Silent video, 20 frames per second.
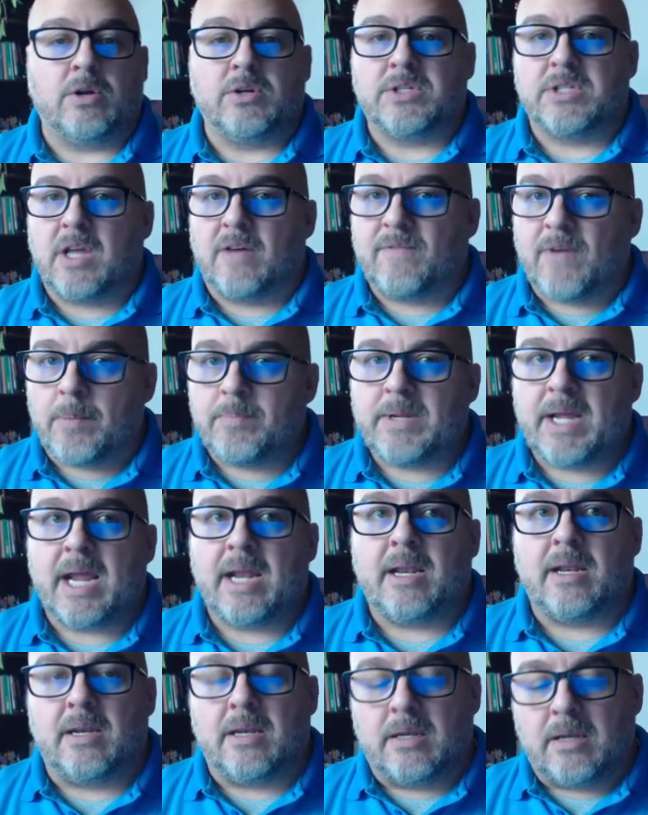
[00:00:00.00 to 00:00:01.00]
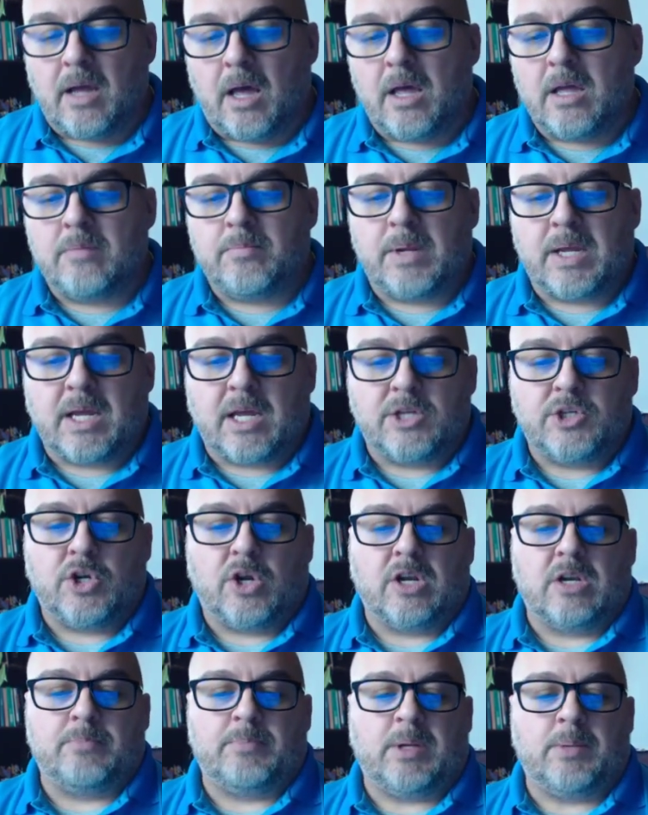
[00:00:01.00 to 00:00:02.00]
your stuff updated and done because
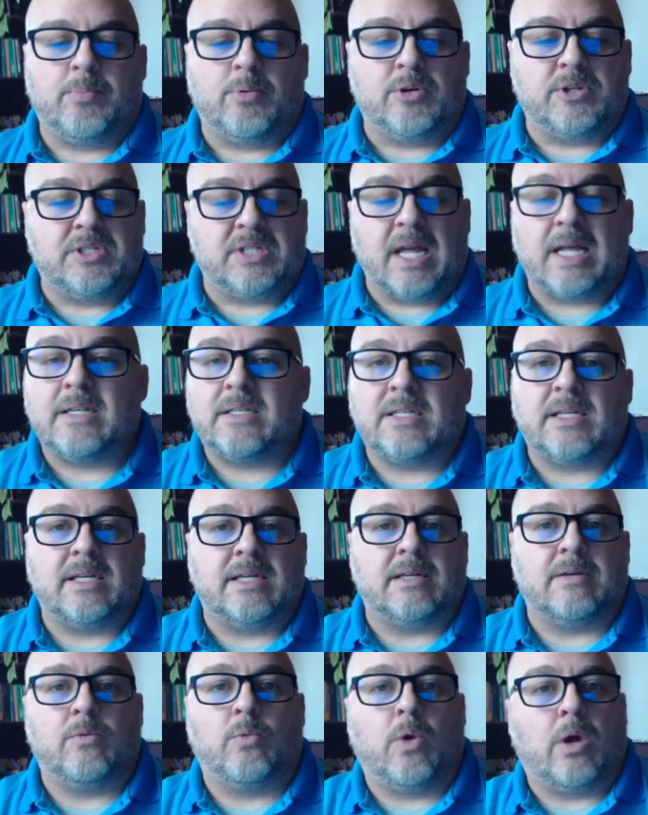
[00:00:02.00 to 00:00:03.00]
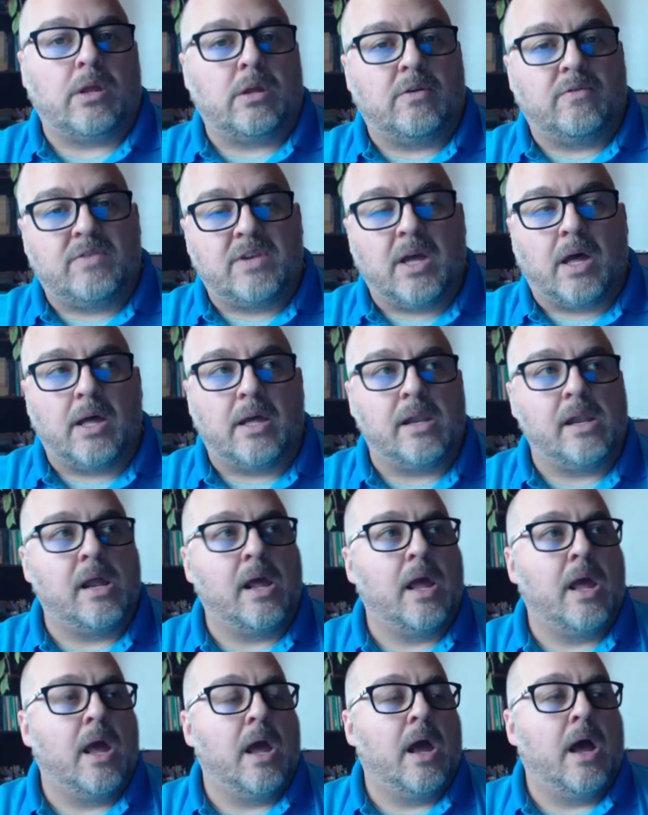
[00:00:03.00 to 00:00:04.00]
you're going to be presenting what you've
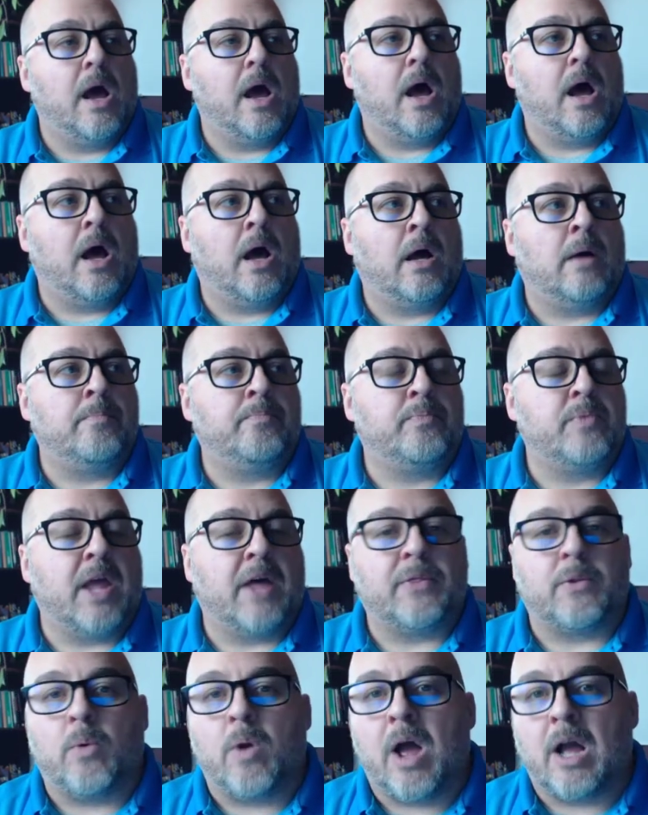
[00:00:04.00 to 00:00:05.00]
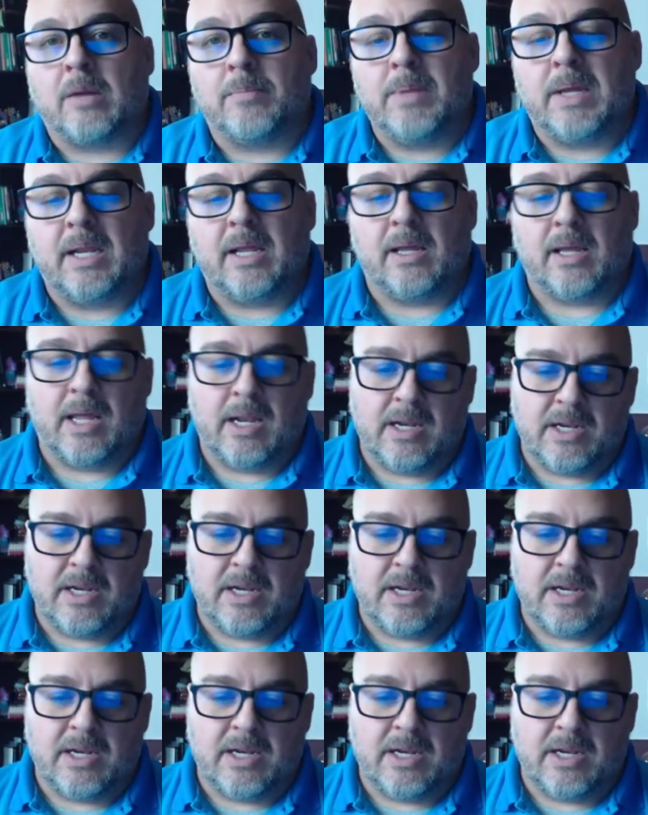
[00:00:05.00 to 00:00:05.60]
done at the ROC meeting.